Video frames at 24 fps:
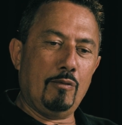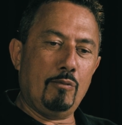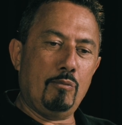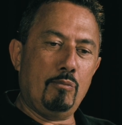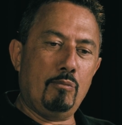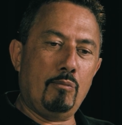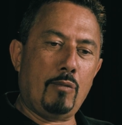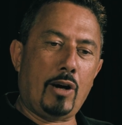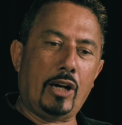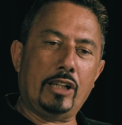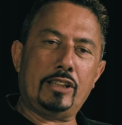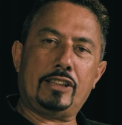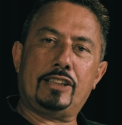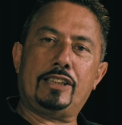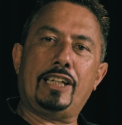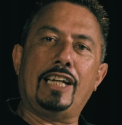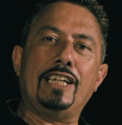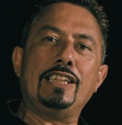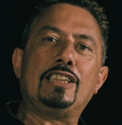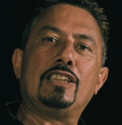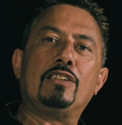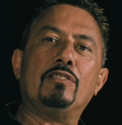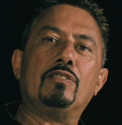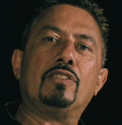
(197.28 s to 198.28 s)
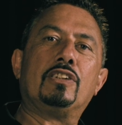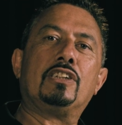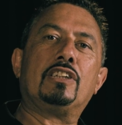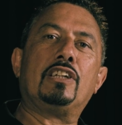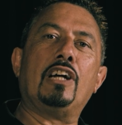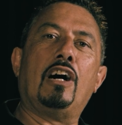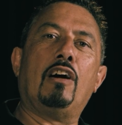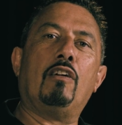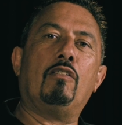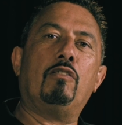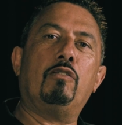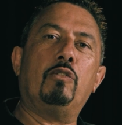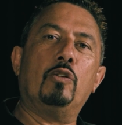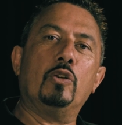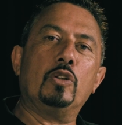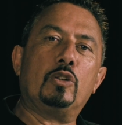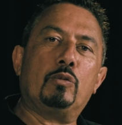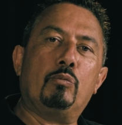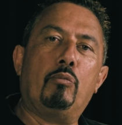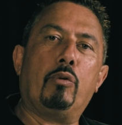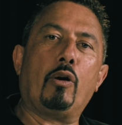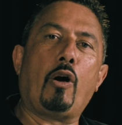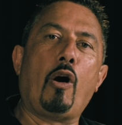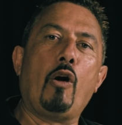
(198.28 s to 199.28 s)
my sense of self was
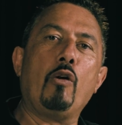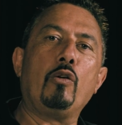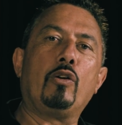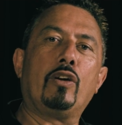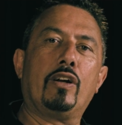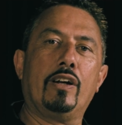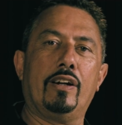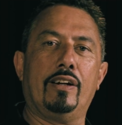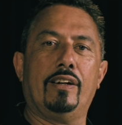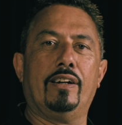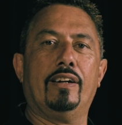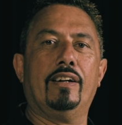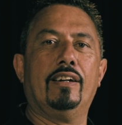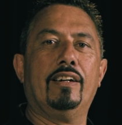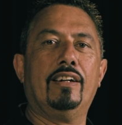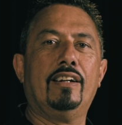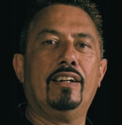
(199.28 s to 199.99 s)
broken